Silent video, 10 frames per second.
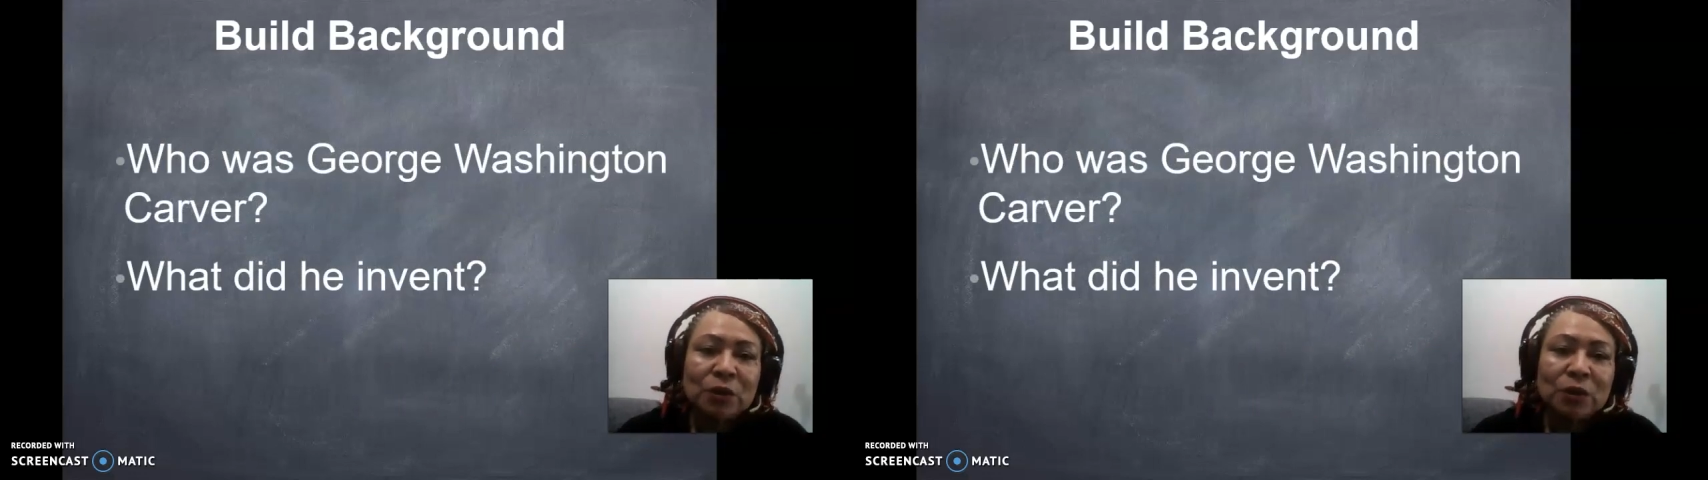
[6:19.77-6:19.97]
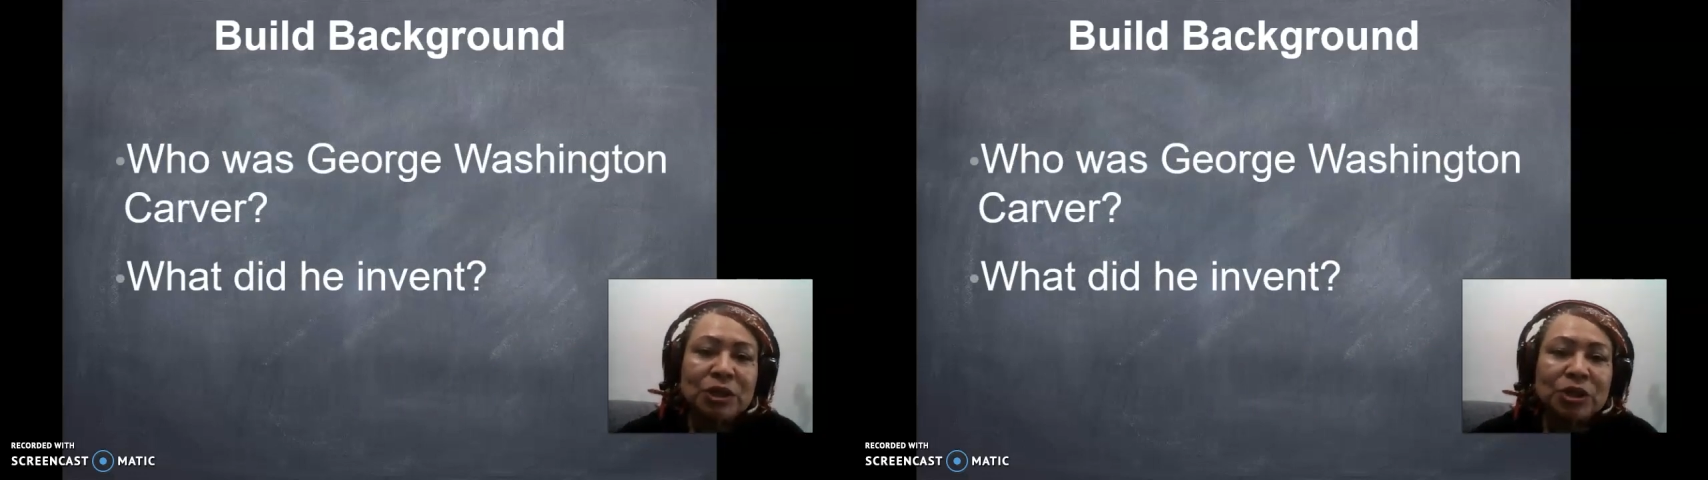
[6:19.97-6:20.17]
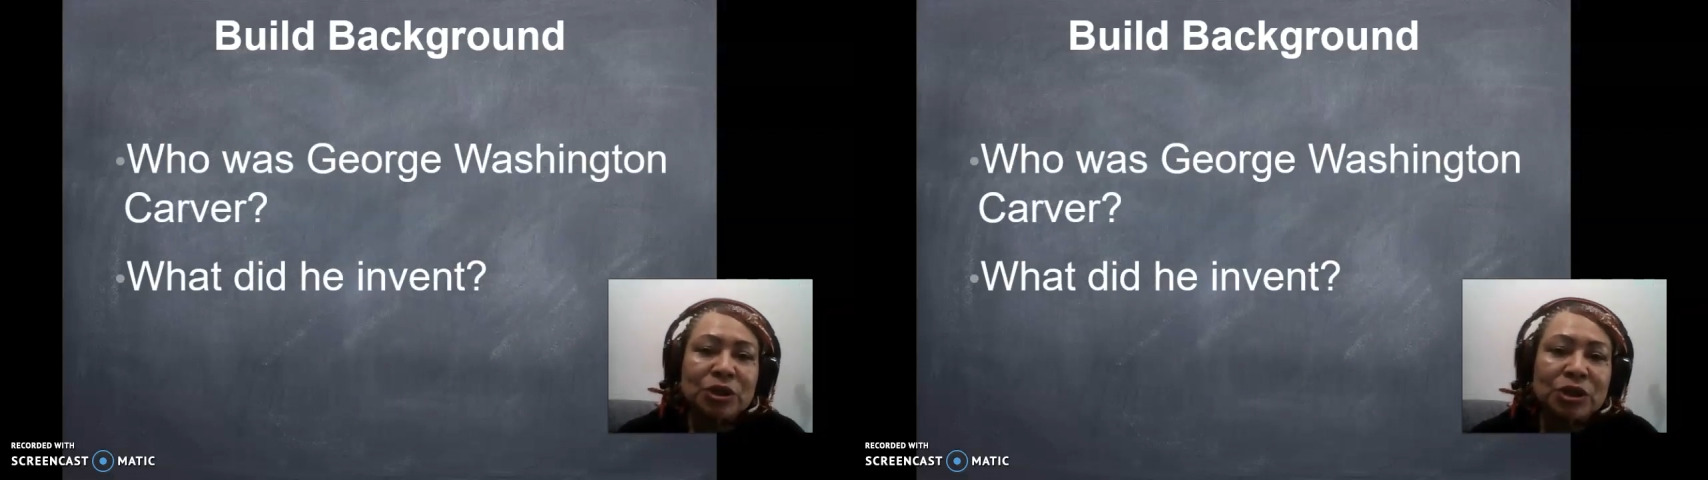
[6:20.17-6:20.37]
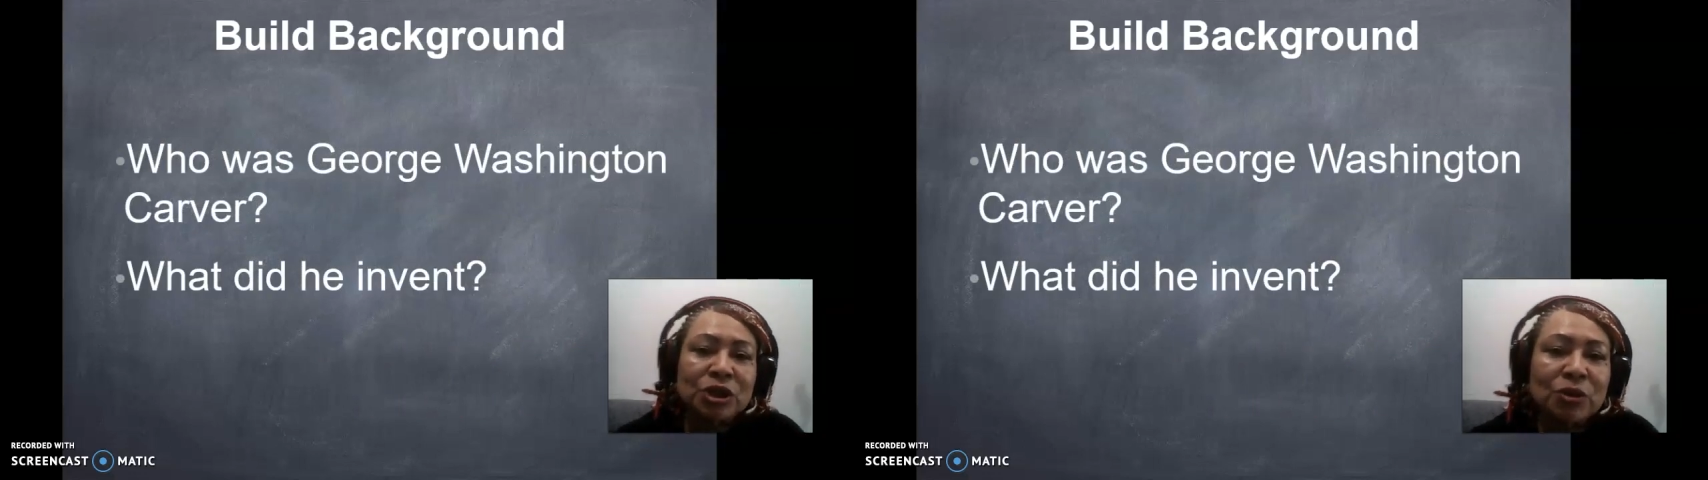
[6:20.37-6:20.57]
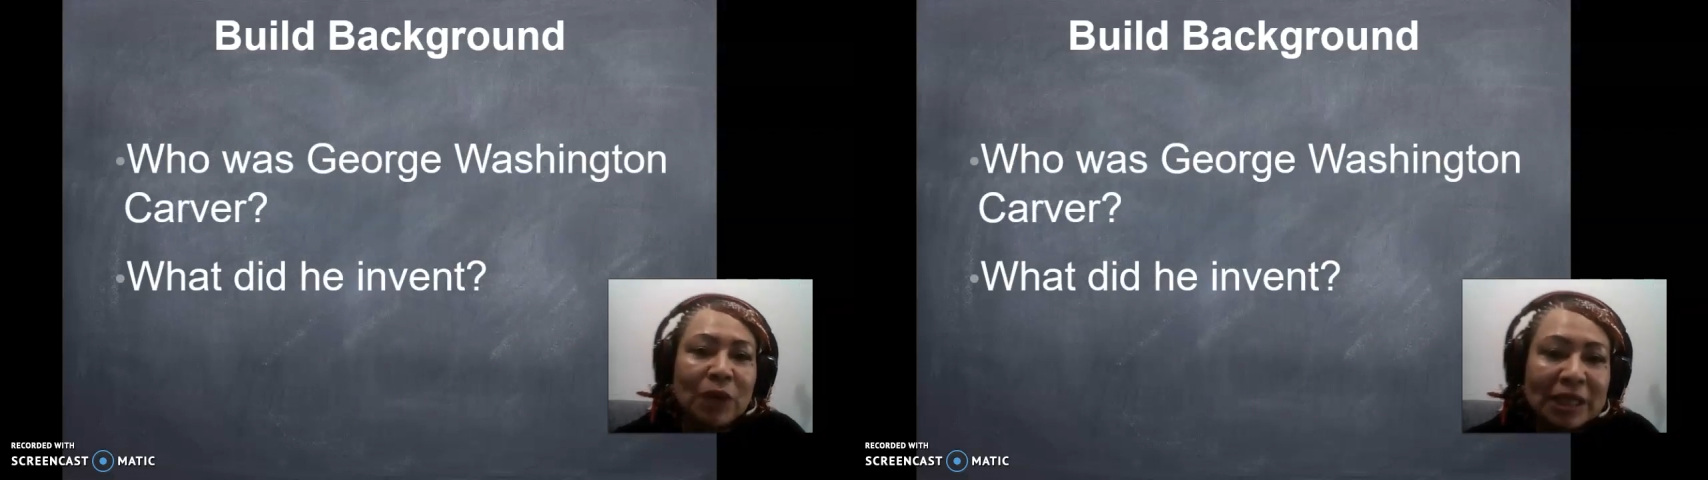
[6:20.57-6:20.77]
Who was
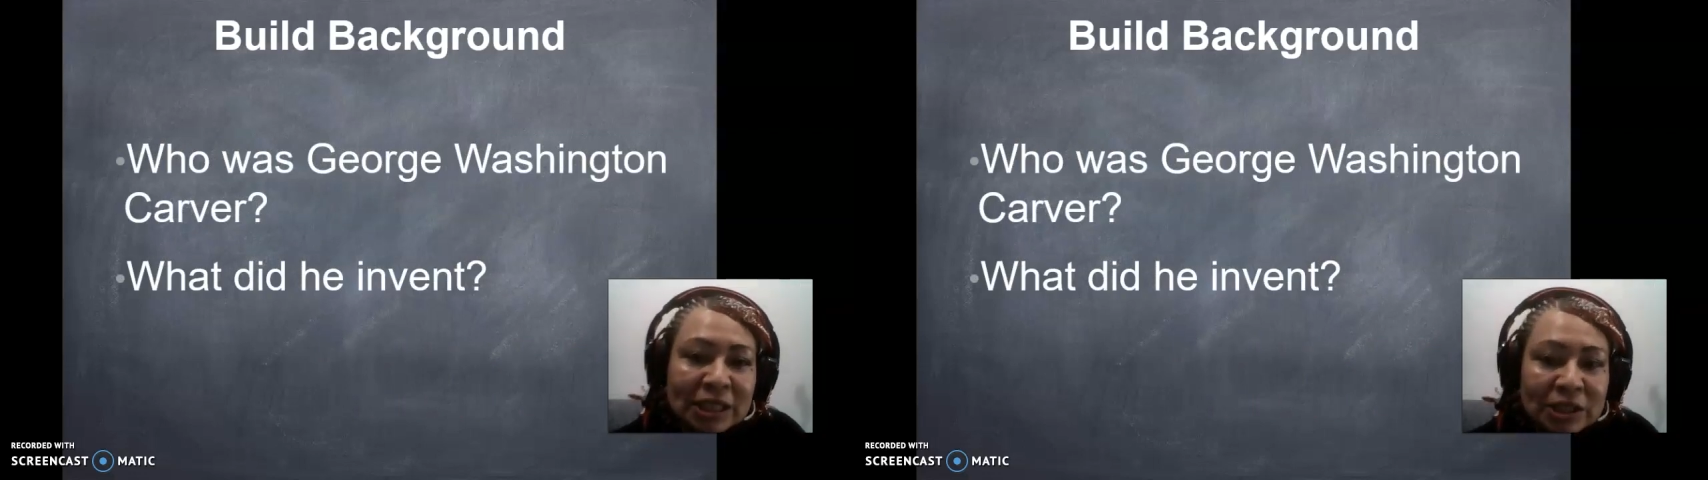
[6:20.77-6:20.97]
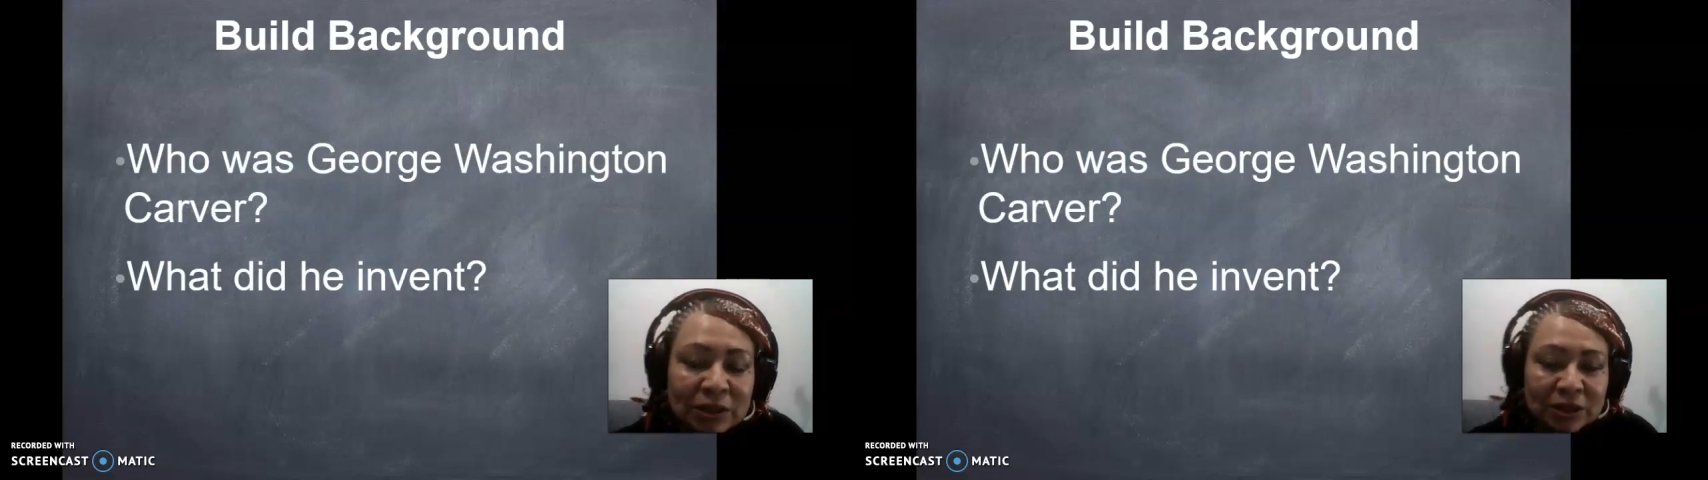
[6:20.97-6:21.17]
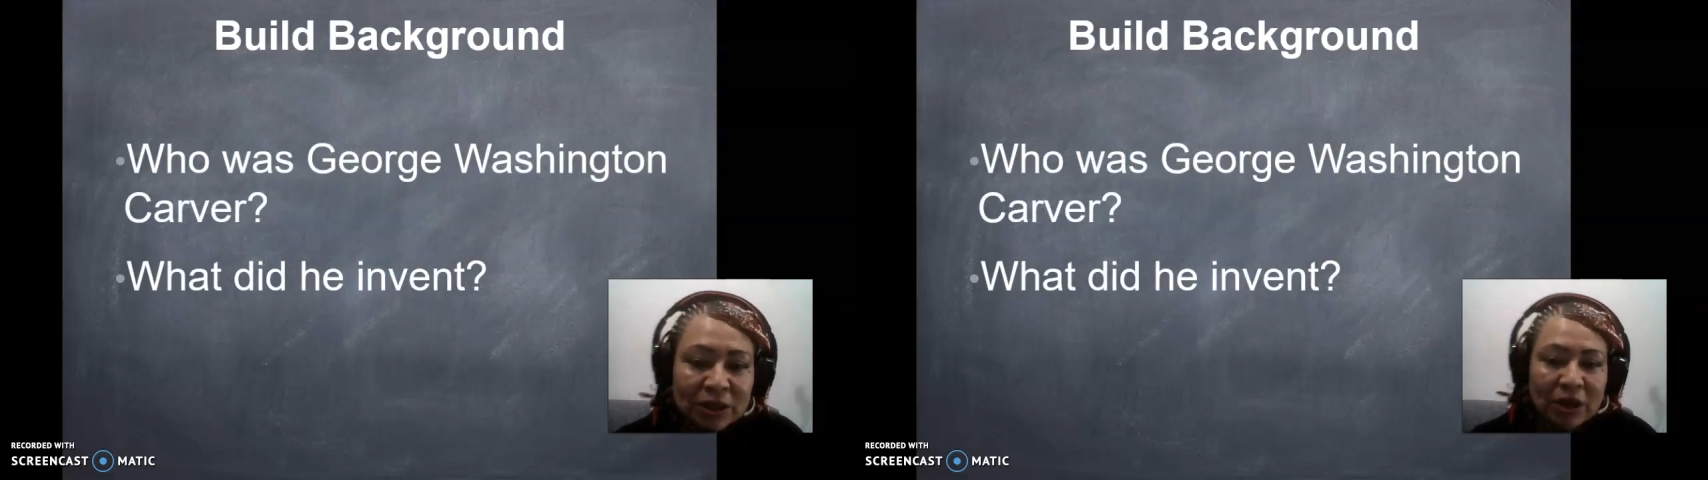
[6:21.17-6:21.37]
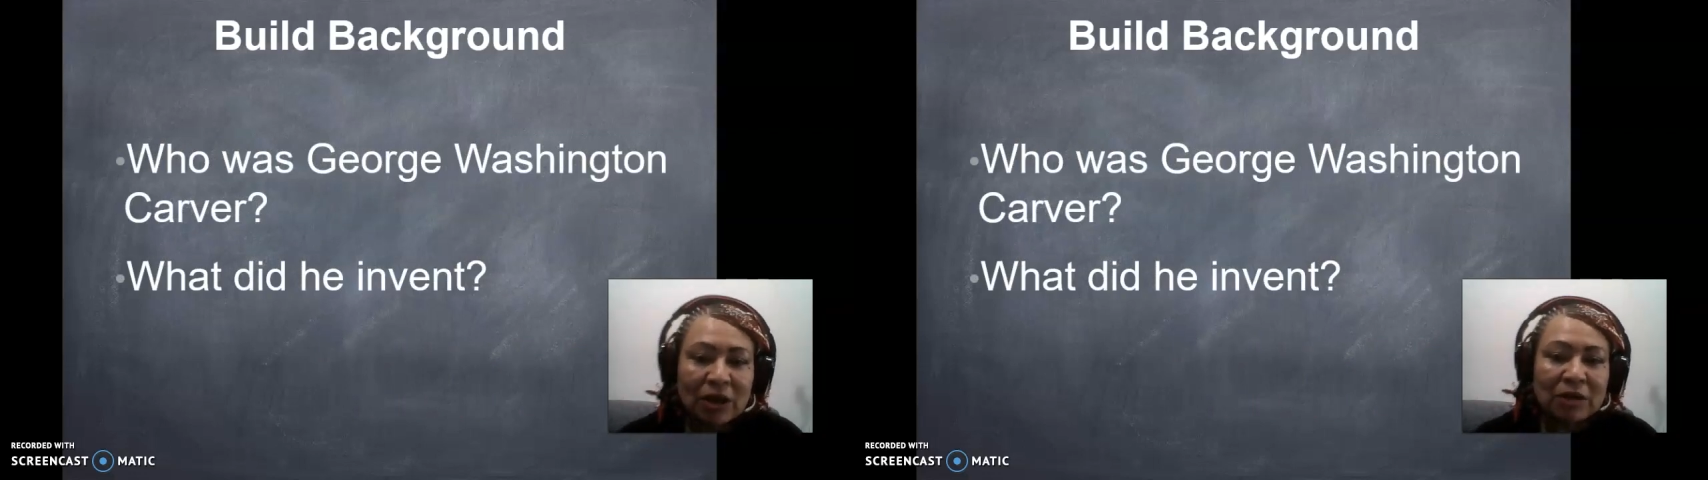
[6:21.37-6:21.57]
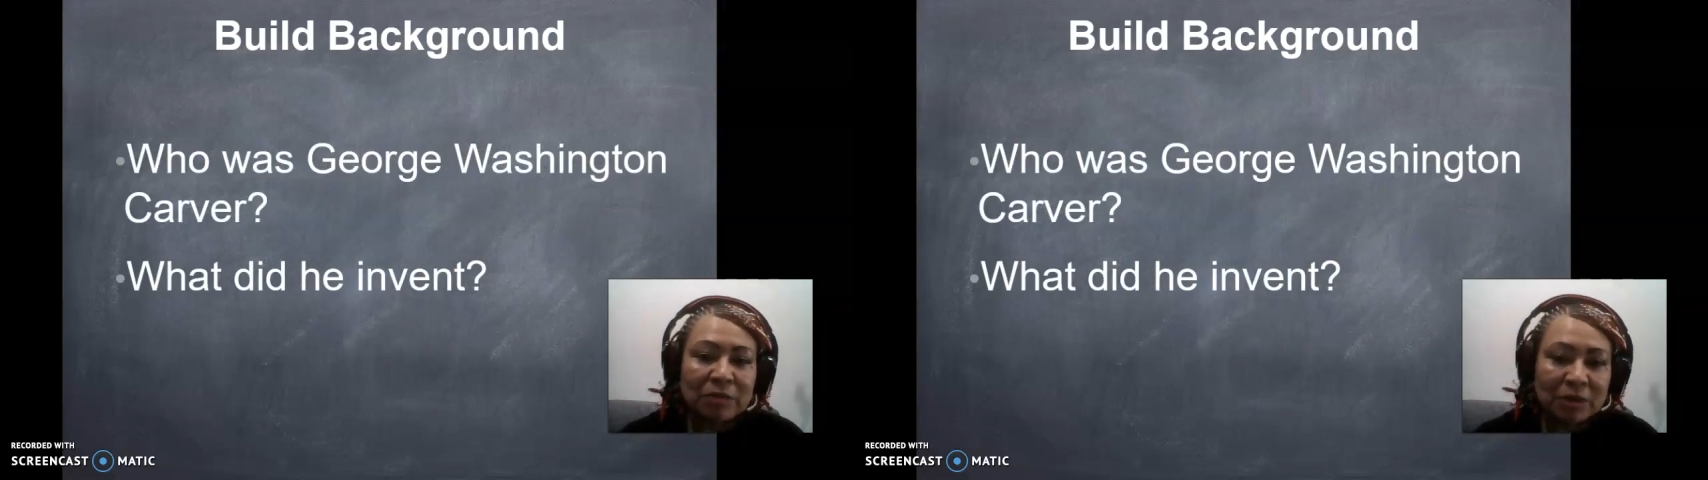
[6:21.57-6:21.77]
George Washington
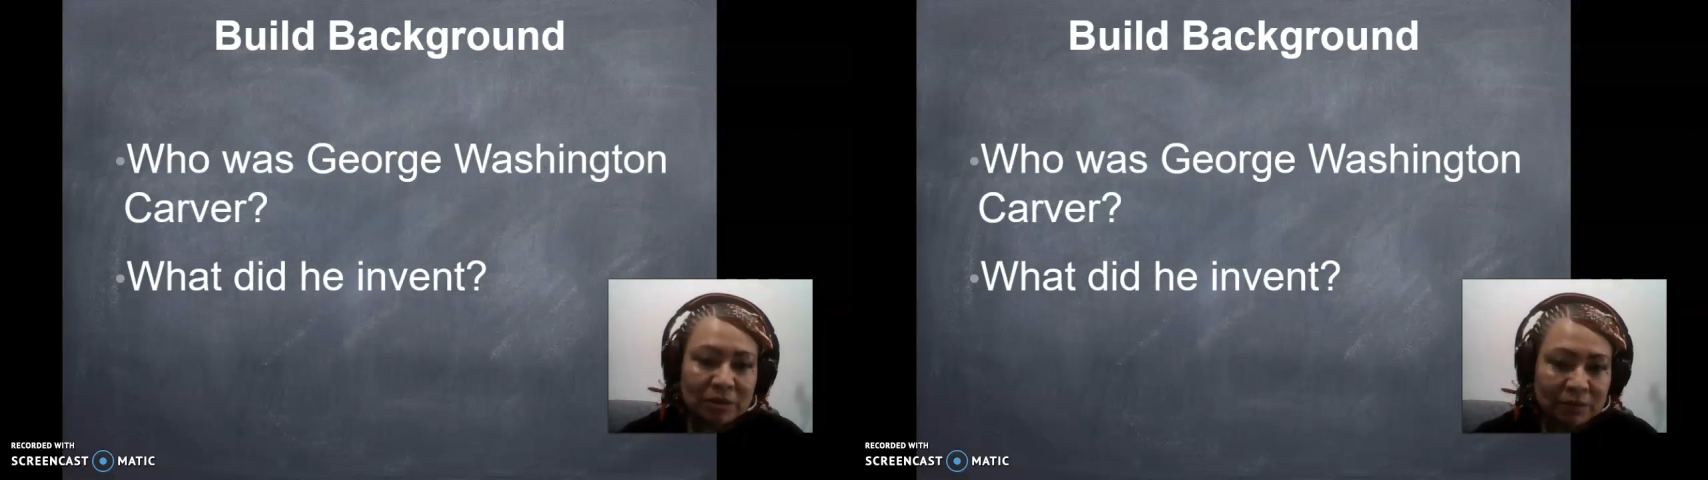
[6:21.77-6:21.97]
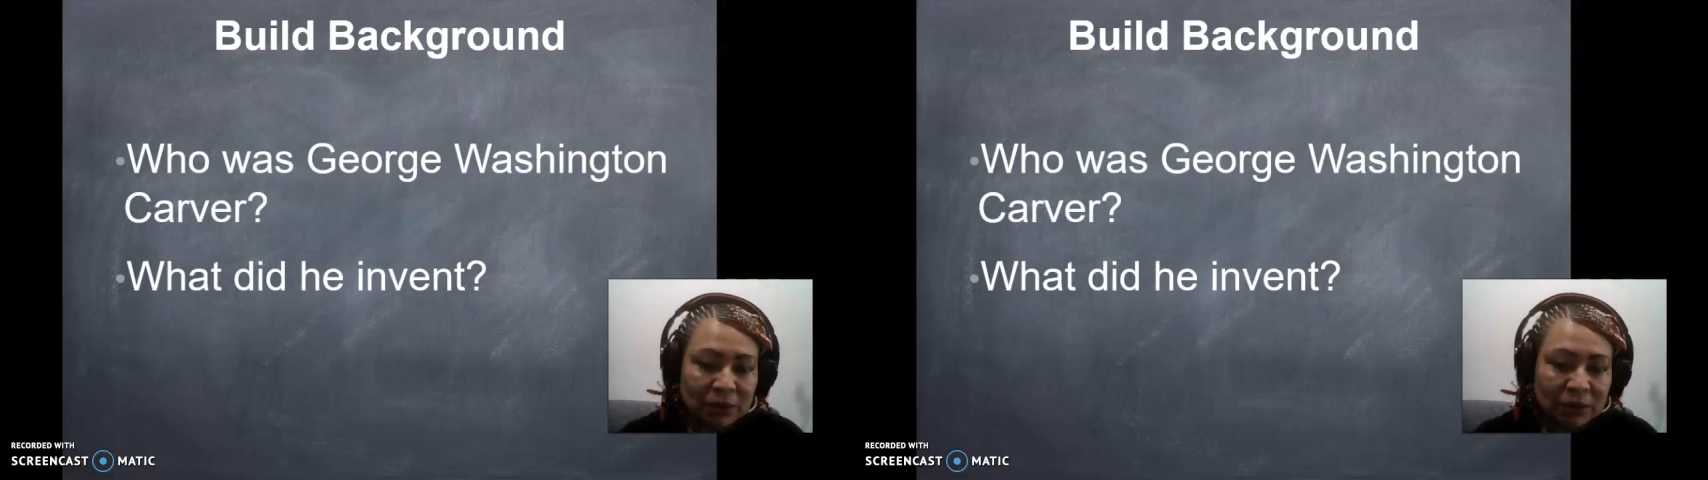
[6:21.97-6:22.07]
Carver?